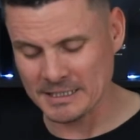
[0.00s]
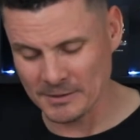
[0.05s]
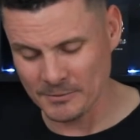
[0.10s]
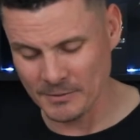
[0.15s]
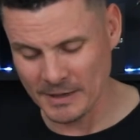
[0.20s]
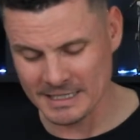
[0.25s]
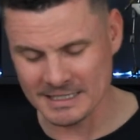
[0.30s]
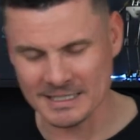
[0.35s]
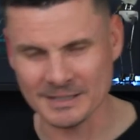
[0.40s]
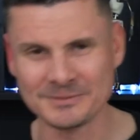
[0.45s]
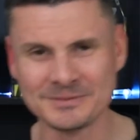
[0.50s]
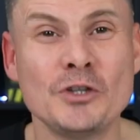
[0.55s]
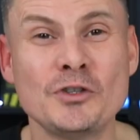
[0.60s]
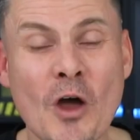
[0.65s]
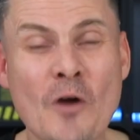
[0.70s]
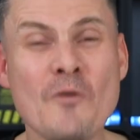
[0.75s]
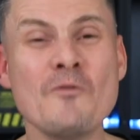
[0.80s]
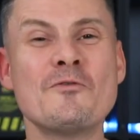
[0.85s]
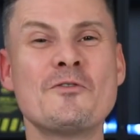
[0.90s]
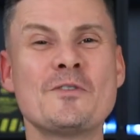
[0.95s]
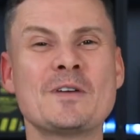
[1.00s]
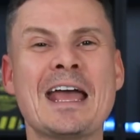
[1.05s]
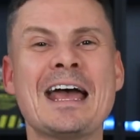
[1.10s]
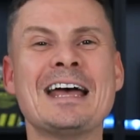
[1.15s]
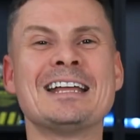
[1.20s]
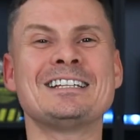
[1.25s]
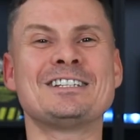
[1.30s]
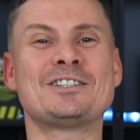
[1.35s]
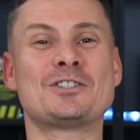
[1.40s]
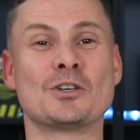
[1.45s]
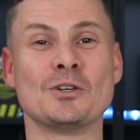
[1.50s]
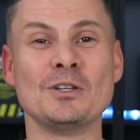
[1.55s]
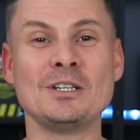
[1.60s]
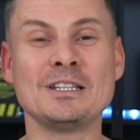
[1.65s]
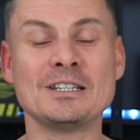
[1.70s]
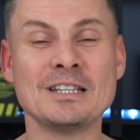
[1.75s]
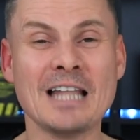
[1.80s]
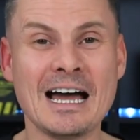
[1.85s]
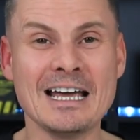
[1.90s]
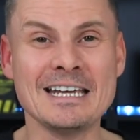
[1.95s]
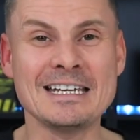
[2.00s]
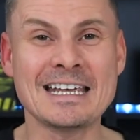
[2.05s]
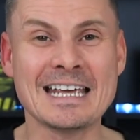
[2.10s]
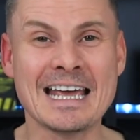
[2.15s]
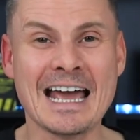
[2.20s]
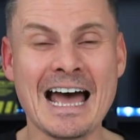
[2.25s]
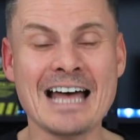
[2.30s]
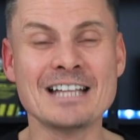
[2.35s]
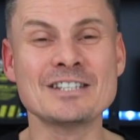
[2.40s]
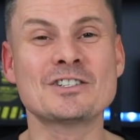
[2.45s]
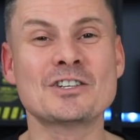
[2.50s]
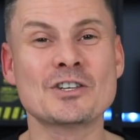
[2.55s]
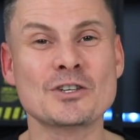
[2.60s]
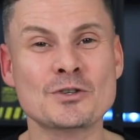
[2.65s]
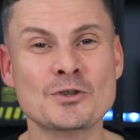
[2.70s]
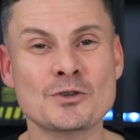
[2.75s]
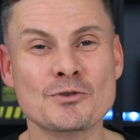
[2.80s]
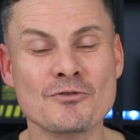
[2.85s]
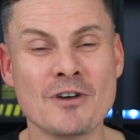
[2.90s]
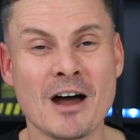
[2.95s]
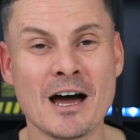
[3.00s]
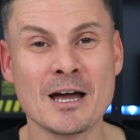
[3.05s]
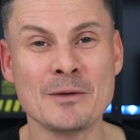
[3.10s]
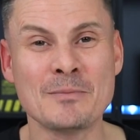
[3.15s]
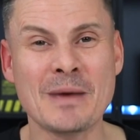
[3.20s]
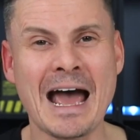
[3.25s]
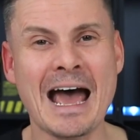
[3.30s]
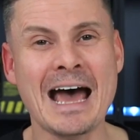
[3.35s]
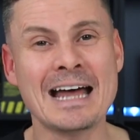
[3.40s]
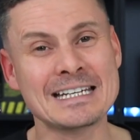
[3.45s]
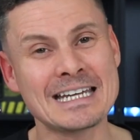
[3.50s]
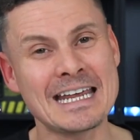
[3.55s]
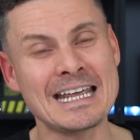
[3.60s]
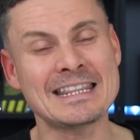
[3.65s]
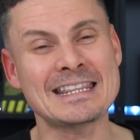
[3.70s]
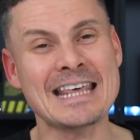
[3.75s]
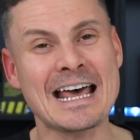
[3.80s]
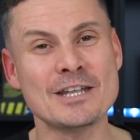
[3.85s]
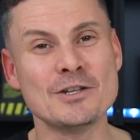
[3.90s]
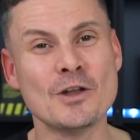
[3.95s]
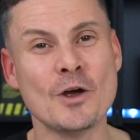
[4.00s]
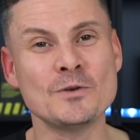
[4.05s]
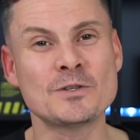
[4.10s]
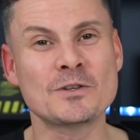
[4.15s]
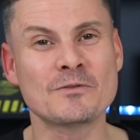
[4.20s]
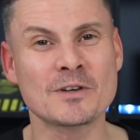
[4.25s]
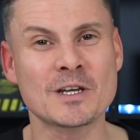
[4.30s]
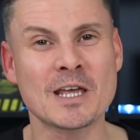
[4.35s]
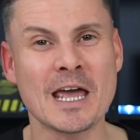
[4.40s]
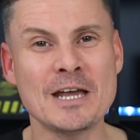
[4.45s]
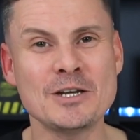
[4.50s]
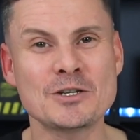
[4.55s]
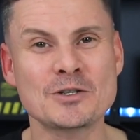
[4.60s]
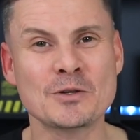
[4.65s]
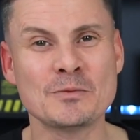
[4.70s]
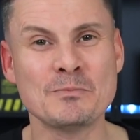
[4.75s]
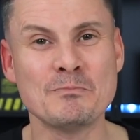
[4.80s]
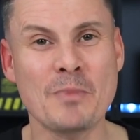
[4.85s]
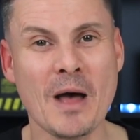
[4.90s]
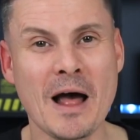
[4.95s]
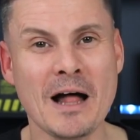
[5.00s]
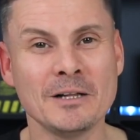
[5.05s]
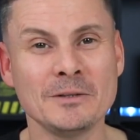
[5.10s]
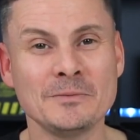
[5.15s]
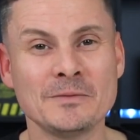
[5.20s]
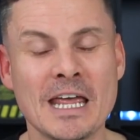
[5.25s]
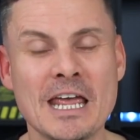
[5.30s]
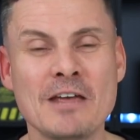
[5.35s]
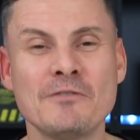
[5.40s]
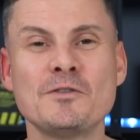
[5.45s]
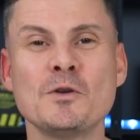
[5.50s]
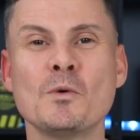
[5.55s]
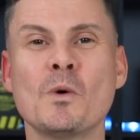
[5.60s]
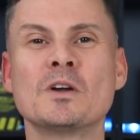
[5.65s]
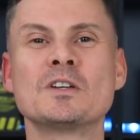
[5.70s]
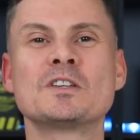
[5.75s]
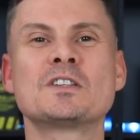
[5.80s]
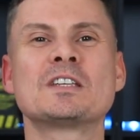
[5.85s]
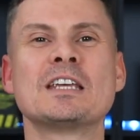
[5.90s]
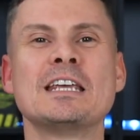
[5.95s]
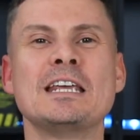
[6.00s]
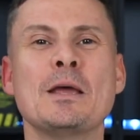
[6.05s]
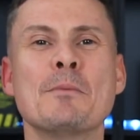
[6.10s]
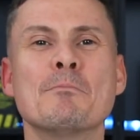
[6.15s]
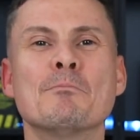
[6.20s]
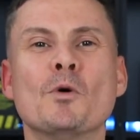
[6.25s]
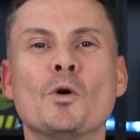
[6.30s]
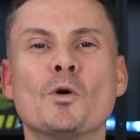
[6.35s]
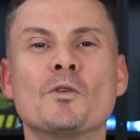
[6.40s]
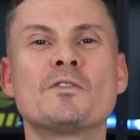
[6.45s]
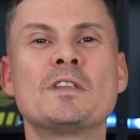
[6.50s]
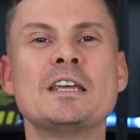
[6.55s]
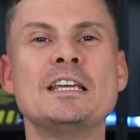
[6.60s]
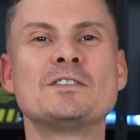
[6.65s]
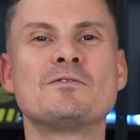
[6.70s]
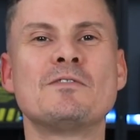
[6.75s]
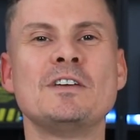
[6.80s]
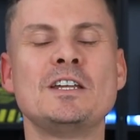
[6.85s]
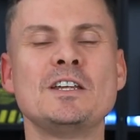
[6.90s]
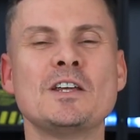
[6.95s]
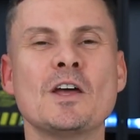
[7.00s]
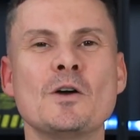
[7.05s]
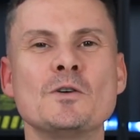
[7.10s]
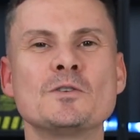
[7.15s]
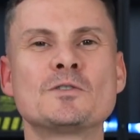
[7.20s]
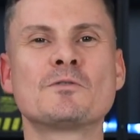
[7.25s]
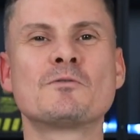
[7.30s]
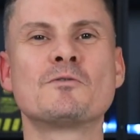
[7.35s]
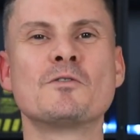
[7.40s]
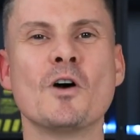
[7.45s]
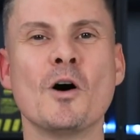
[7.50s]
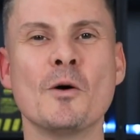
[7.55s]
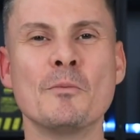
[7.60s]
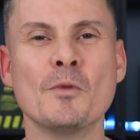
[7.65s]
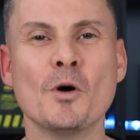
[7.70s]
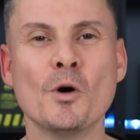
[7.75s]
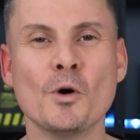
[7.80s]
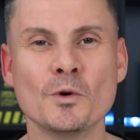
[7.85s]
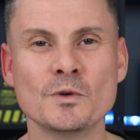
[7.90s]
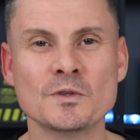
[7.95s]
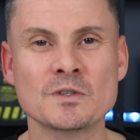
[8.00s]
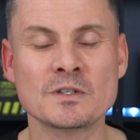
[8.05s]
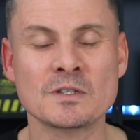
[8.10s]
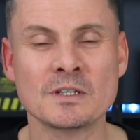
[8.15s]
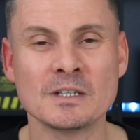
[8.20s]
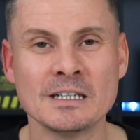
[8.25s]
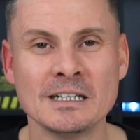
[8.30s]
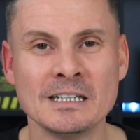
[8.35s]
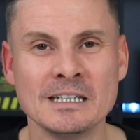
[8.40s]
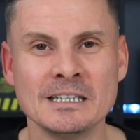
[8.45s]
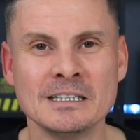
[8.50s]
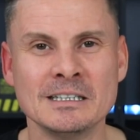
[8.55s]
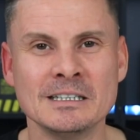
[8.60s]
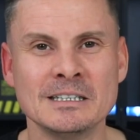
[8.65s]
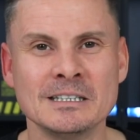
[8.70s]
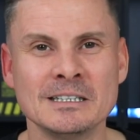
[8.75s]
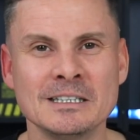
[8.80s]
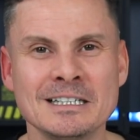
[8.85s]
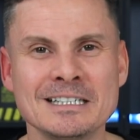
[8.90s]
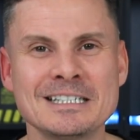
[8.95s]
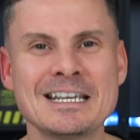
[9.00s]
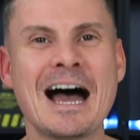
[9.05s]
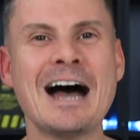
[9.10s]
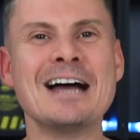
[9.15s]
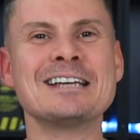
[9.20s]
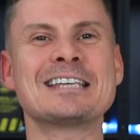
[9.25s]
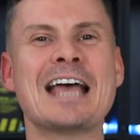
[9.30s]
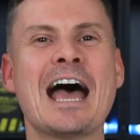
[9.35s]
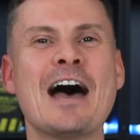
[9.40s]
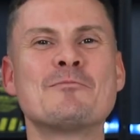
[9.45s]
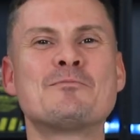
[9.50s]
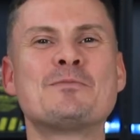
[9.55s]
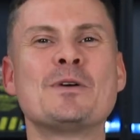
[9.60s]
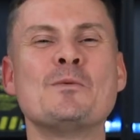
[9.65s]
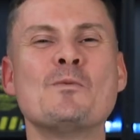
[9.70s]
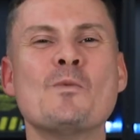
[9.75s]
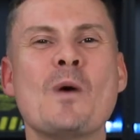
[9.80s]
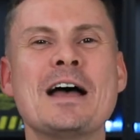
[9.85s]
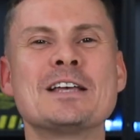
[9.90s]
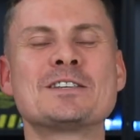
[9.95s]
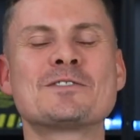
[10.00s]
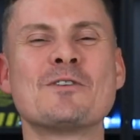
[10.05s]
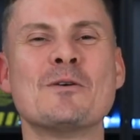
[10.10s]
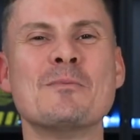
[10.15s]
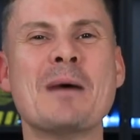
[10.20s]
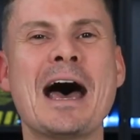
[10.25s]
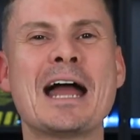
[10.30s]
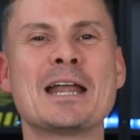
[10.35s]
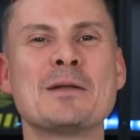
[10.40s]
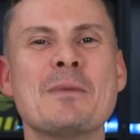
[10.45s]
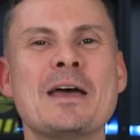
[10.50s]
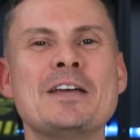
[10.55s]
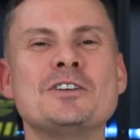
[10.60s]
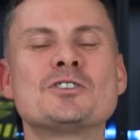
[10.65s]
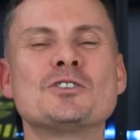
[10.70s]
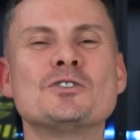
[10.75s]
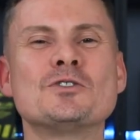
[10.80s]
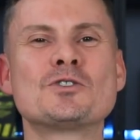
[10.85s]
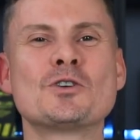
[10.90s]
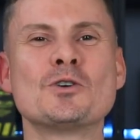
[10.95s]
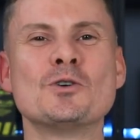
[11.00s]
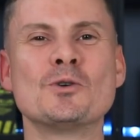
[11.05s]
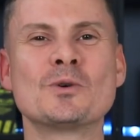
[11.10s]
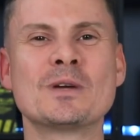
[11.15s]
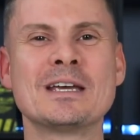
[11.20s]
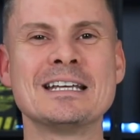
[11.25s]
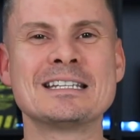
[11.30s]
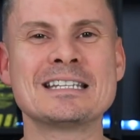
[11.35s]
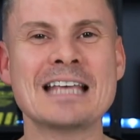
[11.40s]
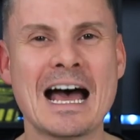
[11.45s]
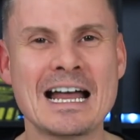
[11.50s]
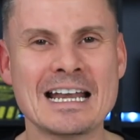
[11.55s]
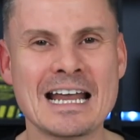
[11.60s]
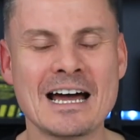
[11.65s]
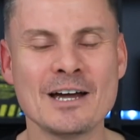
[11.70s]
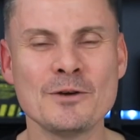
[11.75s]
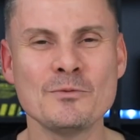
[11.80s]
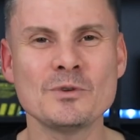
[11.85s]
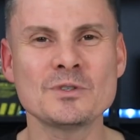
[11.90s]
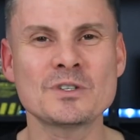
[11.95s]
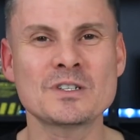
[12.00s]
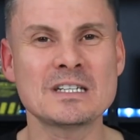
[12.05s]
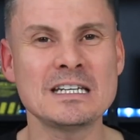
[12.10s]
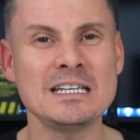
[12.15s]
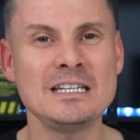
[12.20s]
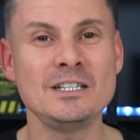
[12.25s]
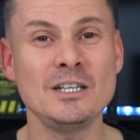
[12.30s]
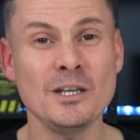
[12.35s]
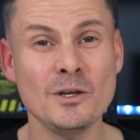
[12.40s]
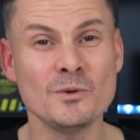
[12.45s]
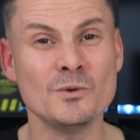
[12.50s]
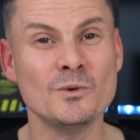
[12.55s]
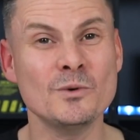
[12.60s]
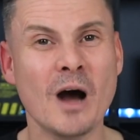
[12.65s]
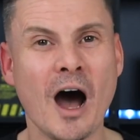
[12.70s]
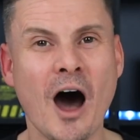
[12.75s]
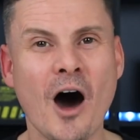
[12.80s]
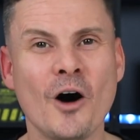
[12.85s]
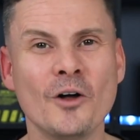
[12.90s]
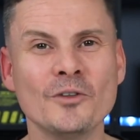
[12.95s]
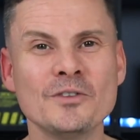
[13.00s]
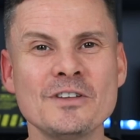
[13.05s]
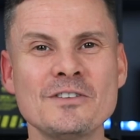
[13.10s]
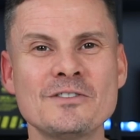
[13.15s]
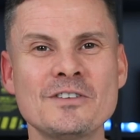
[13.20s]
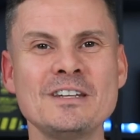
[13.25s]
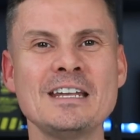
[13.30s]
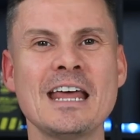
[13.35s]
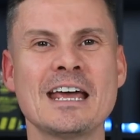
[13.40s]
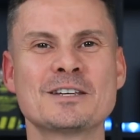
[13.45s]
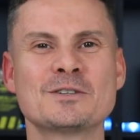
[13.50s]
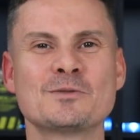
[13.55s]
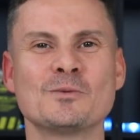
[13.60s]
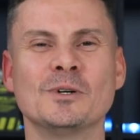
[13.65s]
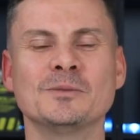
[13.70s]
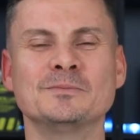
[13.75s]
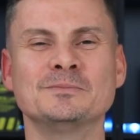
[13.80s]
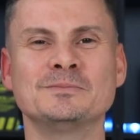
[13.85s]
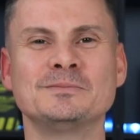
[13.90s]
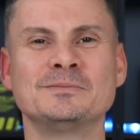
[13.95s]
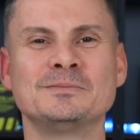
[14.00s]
Wait. Don't forget to like and subscribe and hit that notification bell if you want to see more of these videos from us. Guys, I've been Wes from Animation Toolkit, and I will see you on the next one.